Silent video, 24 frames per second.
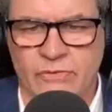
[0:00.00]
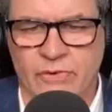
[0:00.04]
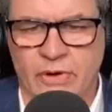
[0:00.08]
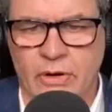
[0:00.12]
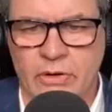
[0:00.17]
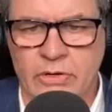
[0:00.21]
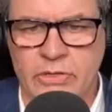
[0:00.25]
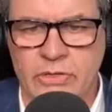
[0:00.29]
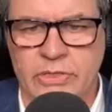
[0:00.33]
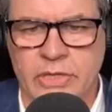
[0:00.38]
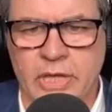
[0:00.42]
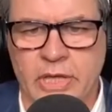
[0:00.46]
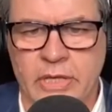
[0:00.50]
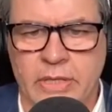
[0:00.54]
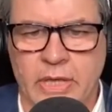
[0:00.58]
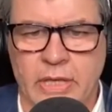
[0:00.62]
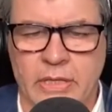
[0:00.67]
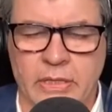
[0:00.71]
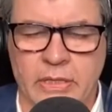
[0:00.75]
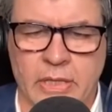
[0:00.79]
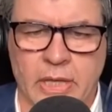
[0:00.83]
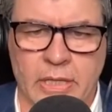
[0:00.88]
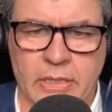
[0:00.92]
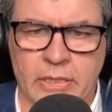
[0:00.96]
it fair to say
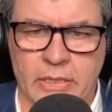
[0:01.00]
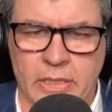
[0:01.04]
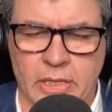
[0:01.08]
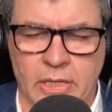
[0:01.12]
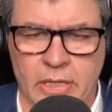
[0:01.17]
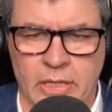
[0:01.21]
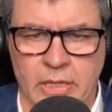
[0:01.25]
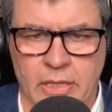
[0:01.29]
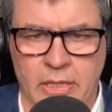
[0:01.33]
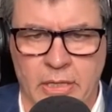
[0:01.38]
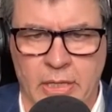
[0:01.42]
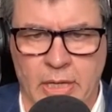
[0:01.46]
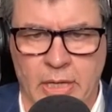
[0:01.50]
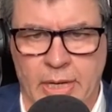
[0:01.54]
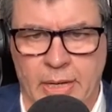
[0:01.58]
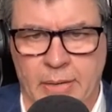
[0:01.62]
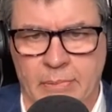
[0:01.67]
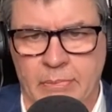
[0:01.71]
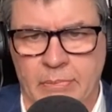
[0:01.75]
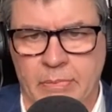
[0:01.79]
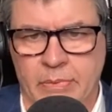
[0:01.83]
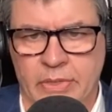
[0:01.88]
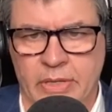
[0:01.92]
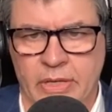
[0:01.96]
then that
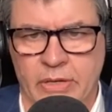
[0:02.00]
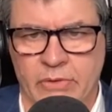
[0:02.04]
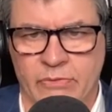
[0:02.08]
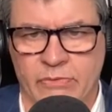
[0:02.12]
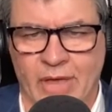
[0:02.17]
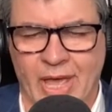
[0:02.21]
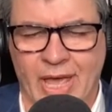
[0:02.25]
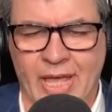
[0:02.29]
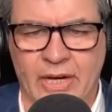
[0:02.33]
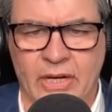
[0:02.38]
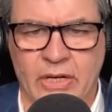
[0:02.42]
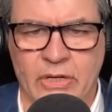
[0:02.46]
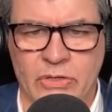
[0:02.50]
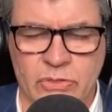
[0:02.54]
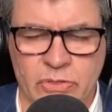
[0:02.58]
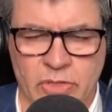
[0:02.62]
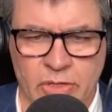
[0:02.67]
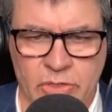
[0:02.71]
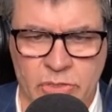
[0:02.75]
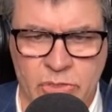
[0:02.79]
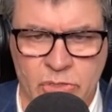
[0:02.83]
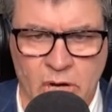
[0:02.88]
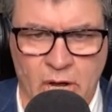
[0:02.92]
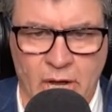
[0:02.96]
the advantage
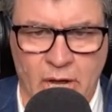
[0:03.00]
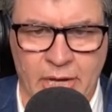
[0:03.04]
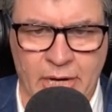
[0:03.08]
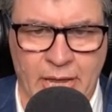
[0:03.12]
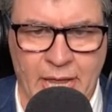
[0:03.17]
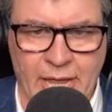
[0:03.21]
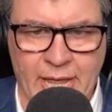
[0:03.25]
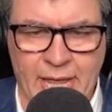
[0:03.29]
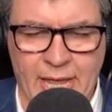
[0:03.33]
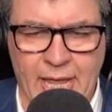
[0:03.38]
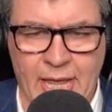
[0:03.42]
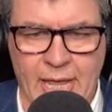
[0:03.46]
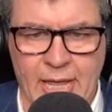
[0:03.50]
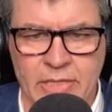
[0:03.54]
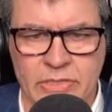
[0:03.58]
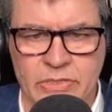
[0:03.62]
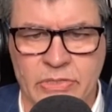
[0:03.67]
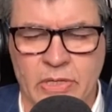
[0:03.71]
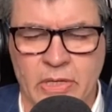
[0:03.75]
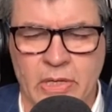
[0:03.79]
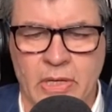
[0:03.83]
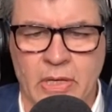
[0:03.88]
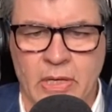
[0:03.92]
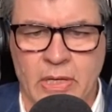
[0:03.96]
that China
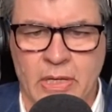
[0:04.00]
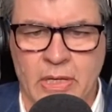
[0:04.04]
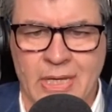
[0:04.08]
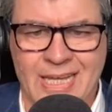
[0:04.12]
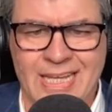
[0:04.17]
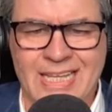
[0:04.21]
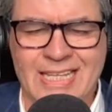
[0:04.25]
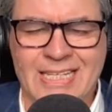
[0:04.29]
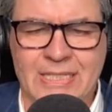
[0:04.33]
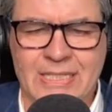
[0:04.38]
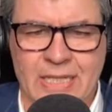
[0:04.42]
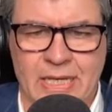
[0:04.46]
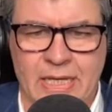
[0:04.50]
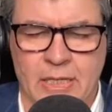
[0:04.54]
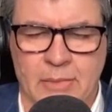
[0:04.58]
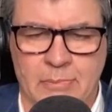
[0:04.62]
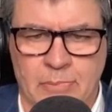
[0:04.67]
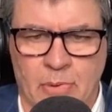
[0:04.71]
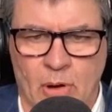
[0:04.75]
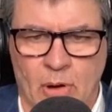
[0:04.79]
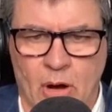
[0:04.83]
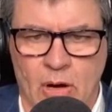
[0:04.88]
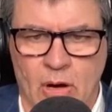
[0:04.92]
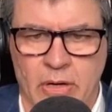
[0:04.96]
has is in
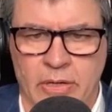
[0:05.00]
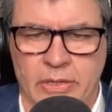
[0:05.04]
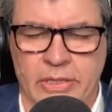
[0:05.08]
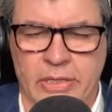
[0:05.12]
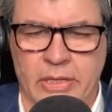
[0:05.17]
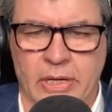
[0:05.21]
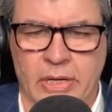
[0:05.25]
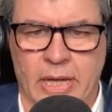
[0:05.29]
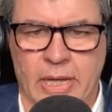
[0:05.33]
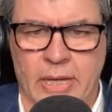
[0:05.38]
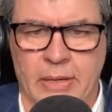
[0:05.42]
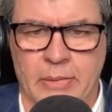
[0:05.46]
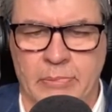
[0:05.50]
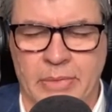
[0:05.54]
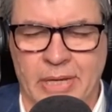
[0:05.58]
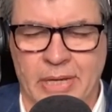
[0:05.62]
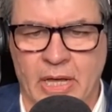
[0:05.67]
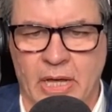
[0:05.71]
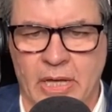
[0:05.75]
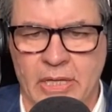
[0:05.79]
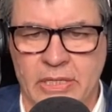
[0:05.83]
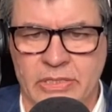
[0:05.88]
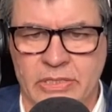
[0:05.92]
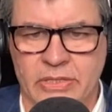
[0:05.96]
part
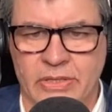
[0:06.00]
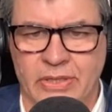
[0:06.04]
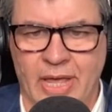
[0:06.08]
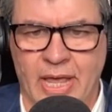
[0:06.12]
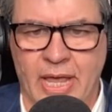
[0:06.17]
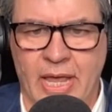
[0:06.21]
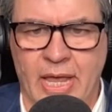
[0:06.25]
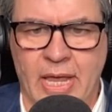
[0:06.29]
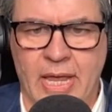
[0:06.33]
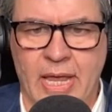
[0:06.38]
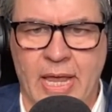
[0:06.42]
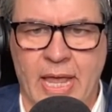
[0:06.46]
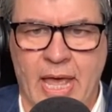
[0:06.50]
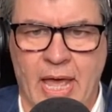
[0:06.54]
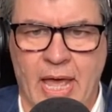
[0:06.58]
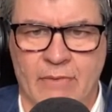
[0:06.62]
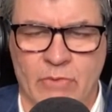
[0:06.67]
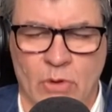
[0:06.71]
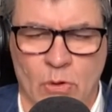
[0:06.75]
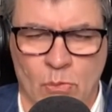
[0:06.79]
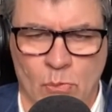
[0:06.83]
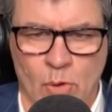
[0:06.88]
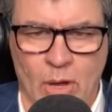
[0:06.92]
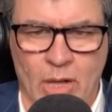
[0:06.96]
because they
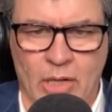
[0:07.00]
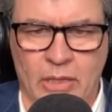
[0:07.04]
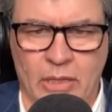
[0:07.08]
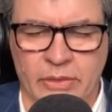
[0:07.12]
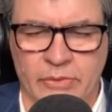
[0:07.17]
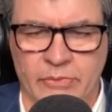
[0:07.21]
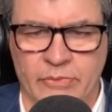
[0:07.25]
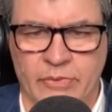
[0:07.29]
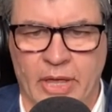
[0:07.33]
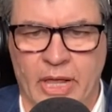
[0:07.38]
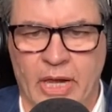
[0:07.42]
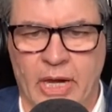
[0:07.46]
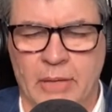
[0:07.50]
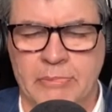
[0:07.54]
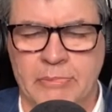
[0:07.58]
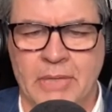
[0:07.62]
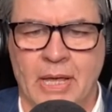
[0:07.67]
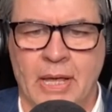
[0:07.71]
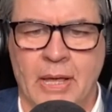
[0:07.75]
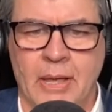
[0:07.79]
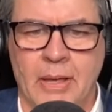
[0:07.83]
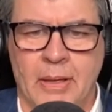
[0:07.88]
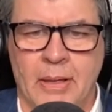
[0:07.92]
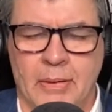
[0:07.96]
have a well-developed
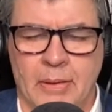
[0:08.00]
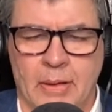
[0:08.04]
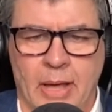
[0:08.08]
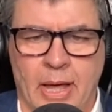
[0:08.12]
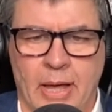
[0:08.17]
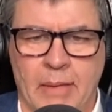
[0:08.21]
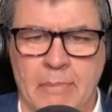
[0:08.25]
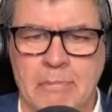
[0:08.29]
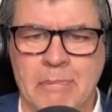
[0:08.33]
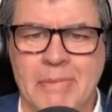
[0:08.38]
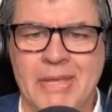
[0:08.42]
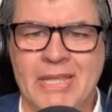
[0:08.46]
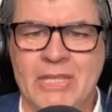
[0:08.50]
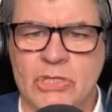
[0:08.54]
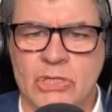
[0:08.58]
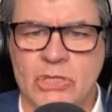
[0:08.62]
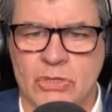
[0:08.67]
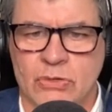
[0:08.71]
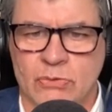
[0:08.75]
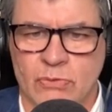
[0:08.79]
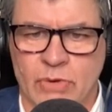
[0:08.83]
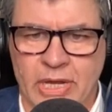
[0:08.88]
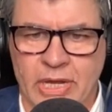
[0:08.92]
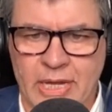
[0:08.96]

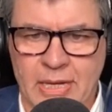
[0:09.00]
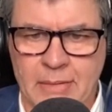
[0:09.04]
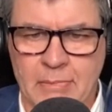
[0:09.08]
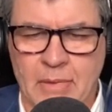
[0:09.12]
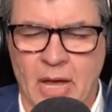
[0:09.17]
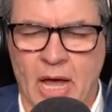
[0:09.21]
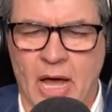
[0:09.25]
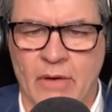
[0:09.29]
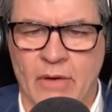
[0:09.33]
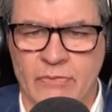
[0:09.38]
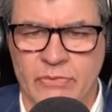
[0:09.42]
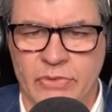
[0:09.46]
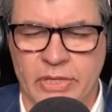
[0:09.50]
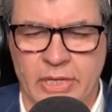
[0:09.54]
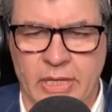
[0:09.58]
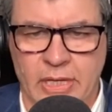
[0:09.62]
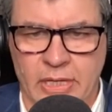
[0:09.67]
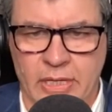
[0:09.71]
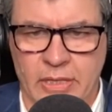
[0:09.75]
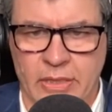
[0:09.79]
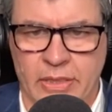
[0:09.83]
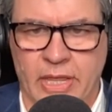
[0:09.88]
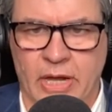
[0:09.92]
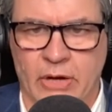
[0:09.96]
midstream of
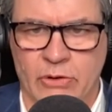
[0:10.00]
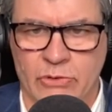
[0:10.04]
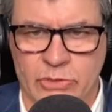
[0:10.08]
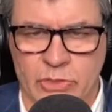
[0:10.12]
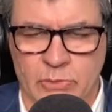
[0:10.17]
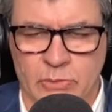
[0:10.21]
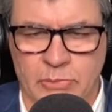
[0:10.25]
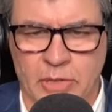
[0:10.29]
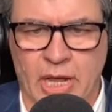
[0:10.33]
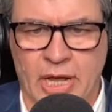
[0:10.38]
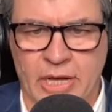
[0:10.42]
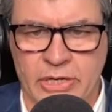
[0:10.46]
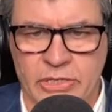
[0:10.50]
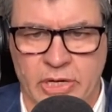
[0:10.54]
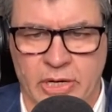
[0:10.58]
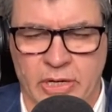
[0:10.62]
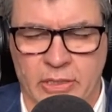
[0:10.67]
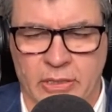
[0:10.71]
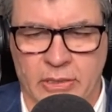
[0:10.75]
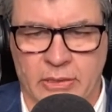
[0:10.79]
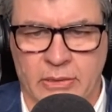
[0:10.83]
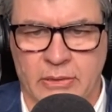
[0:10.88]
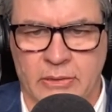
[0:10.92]
their supply chain?